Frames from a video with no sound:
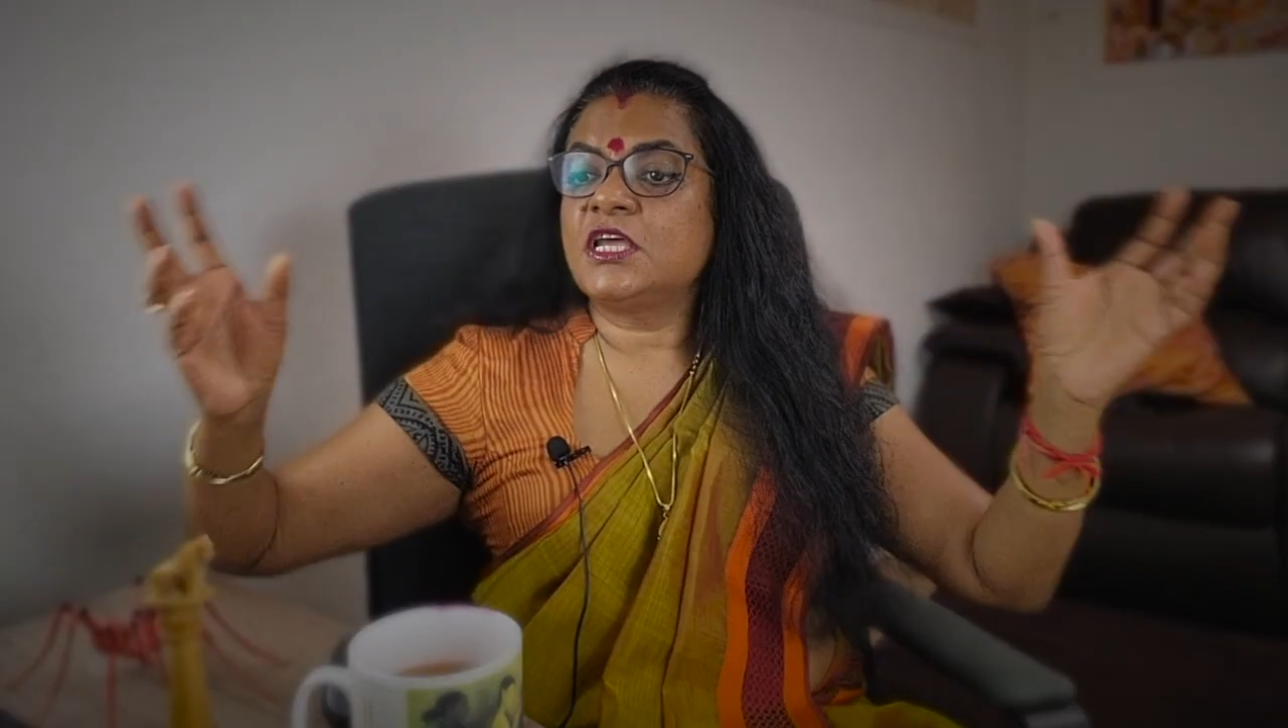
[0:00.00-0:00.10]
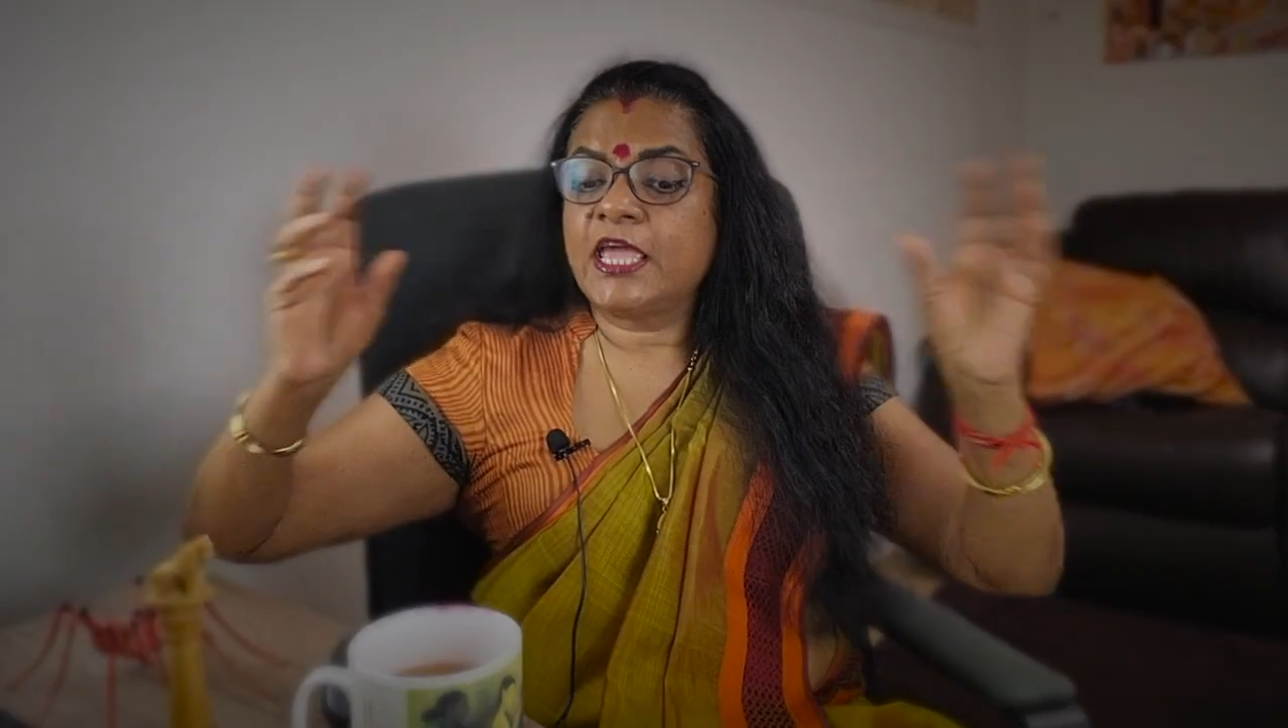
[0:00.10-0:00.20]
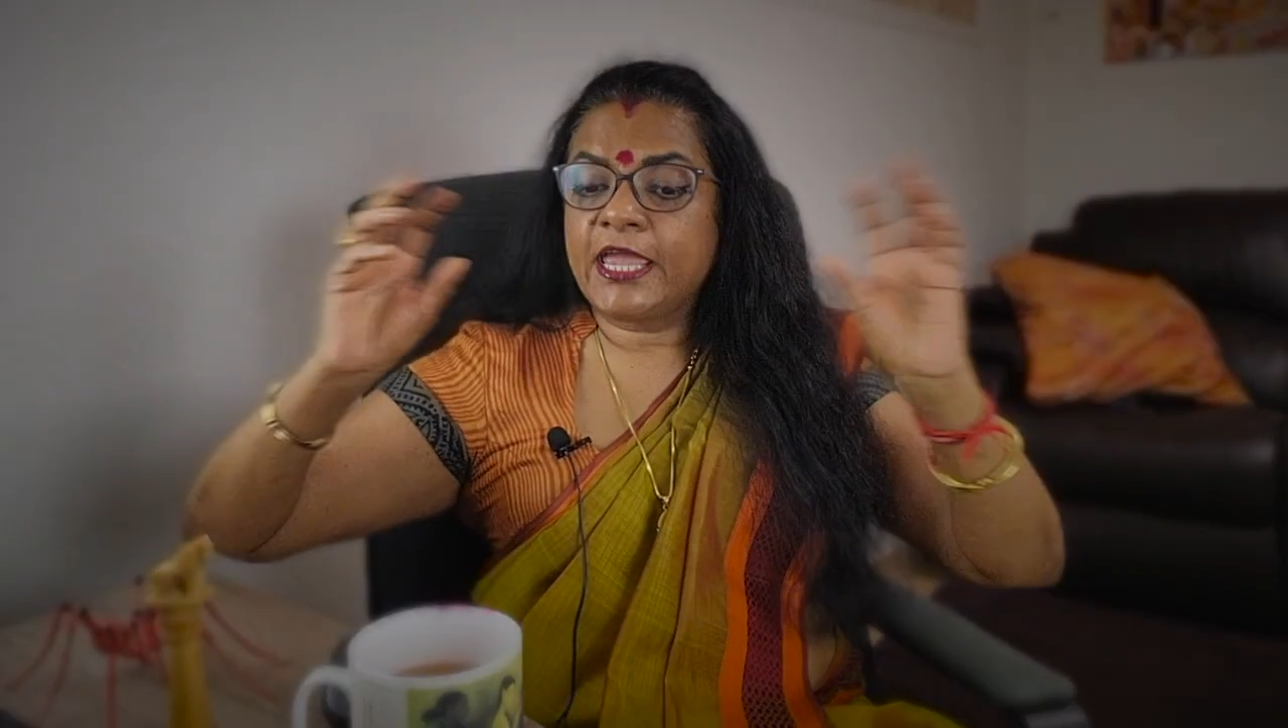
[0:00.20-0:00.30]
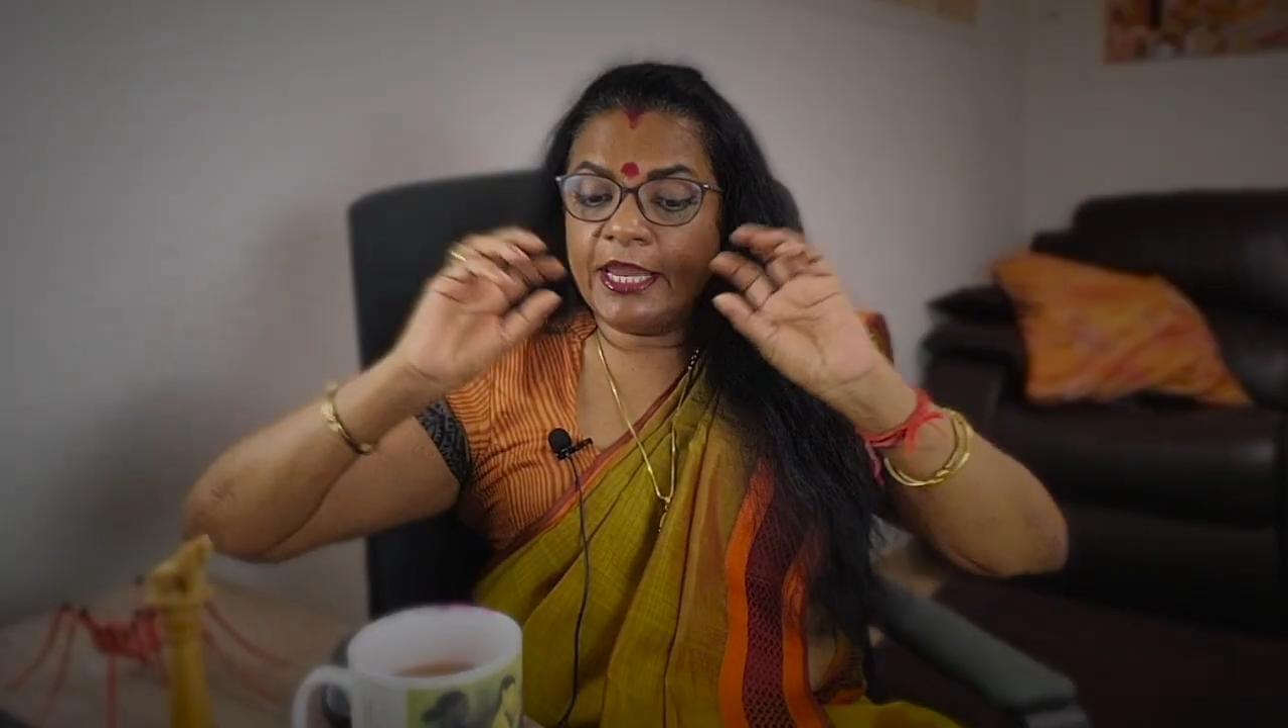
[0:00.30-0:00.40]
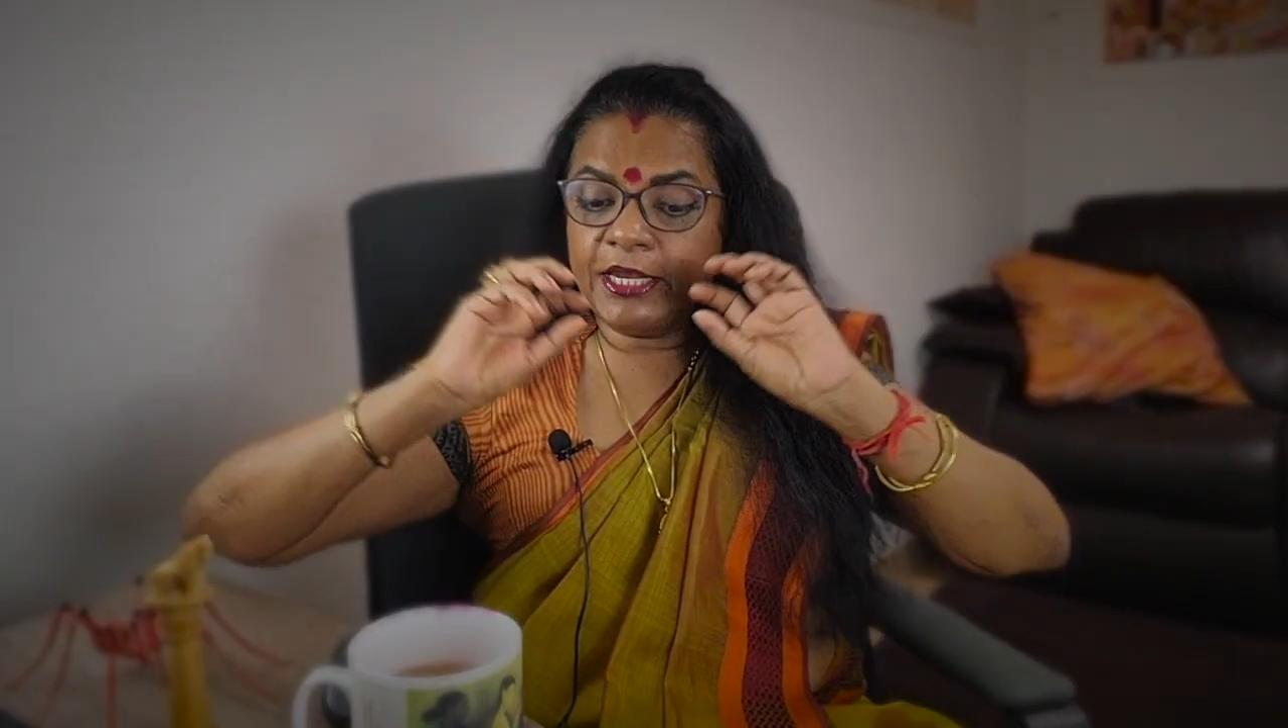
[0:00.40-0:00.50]

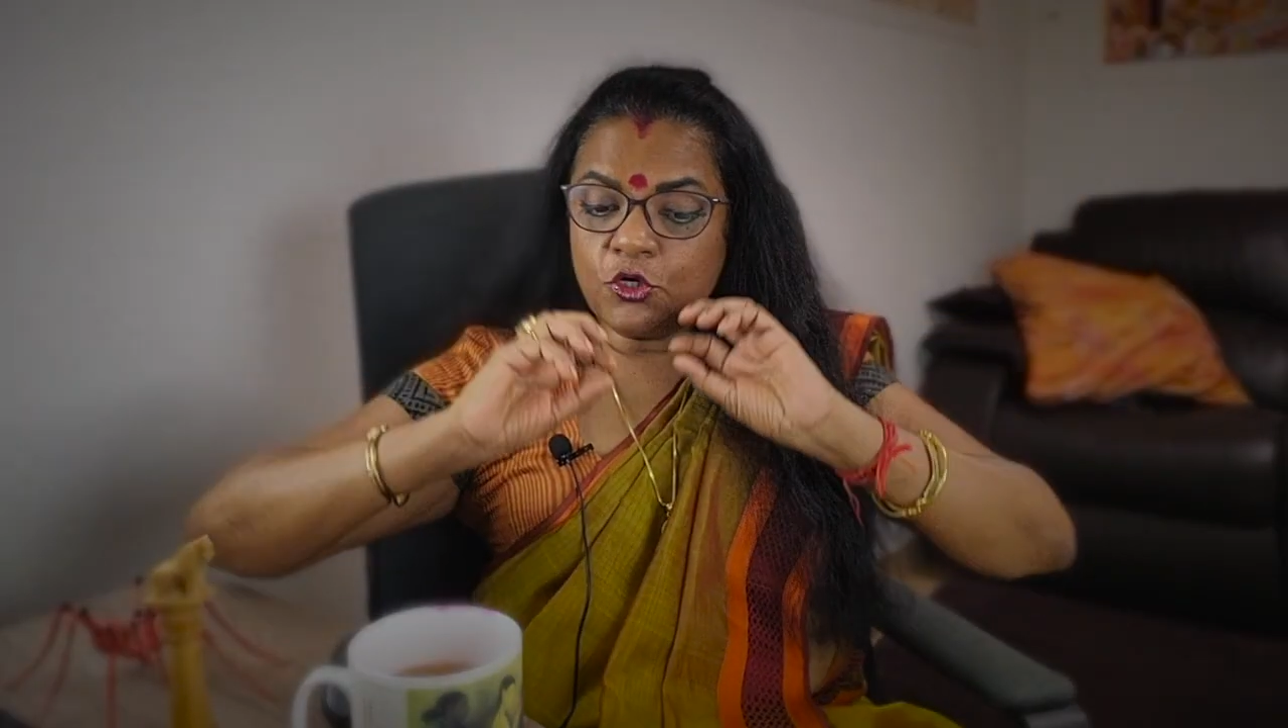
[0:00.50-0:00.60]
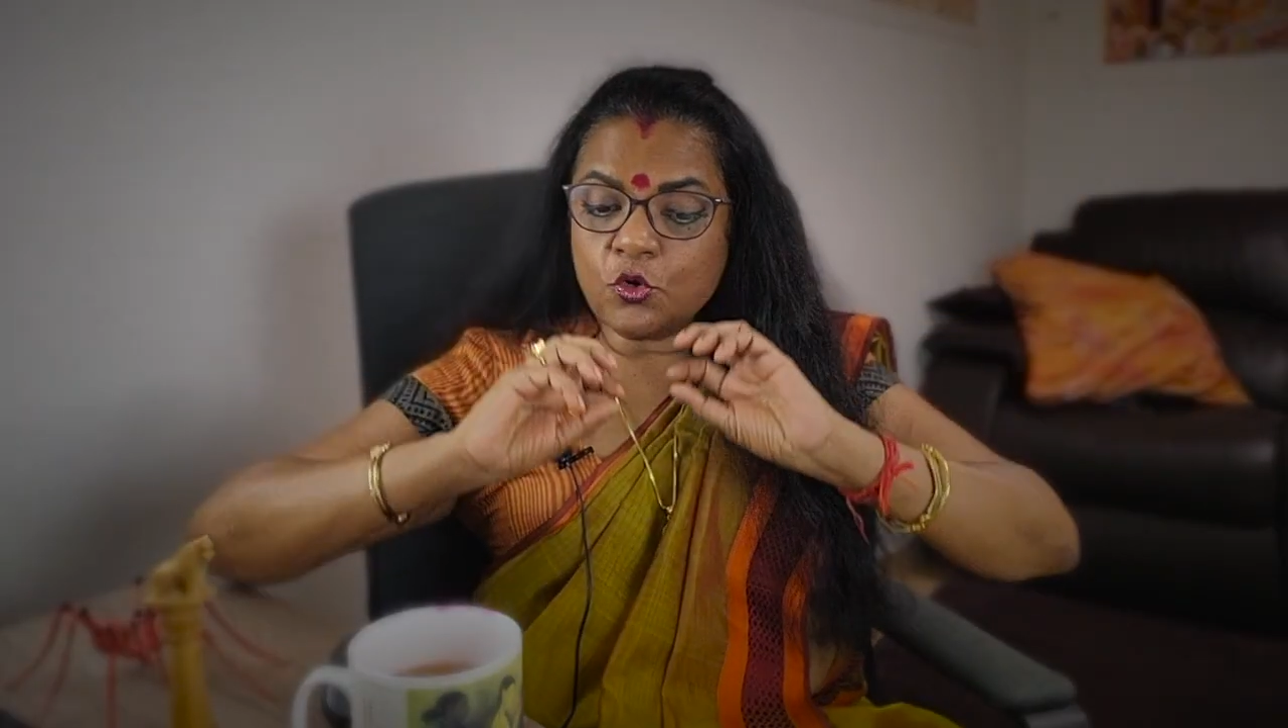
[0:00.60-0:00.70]
into